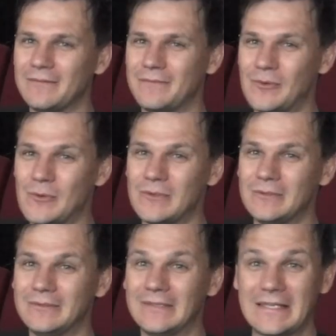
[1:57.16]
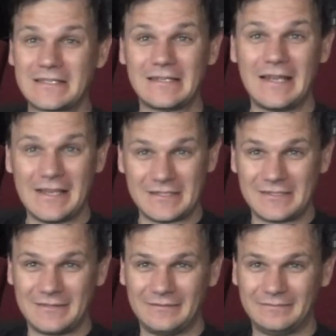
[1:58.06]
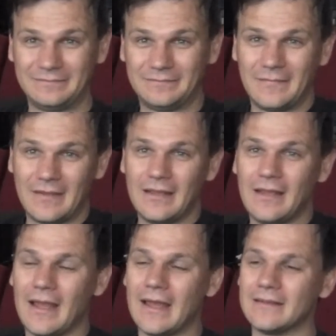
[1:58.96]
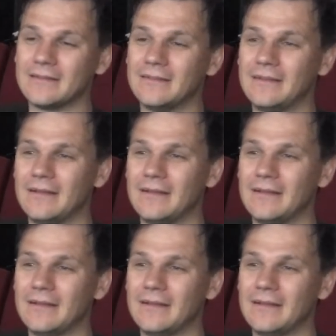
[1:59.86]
for less and less. And